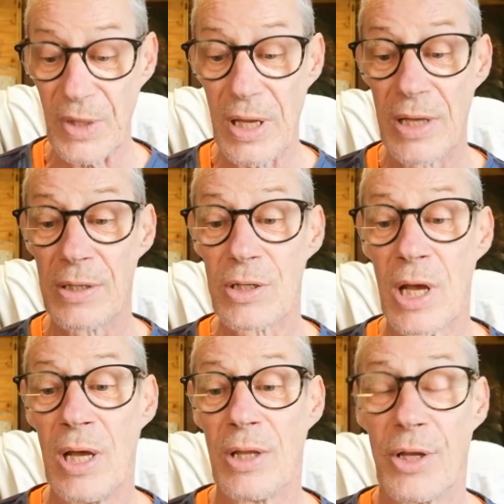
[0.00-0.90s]
And
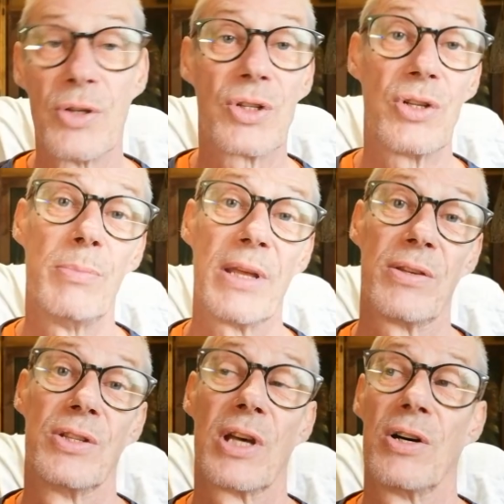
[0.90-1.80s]
those two
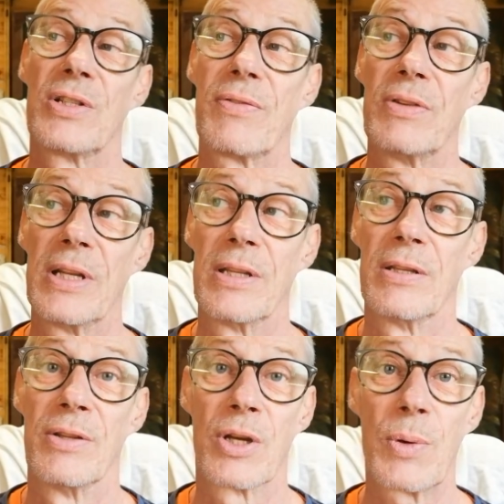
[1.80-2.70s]
methods are definitely
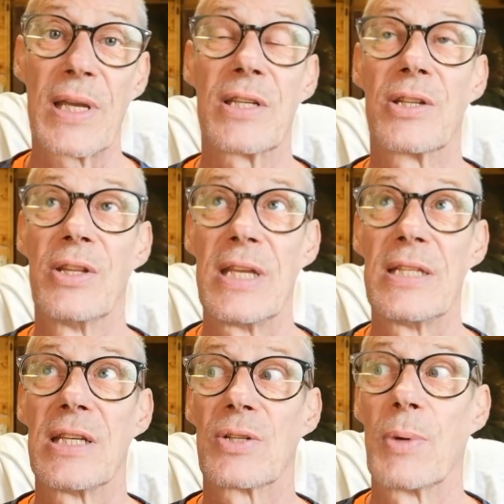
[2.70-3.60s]
the quickest and the
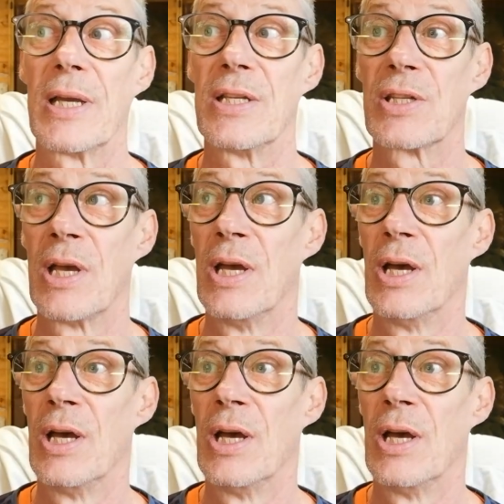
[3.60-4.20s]
easiest ways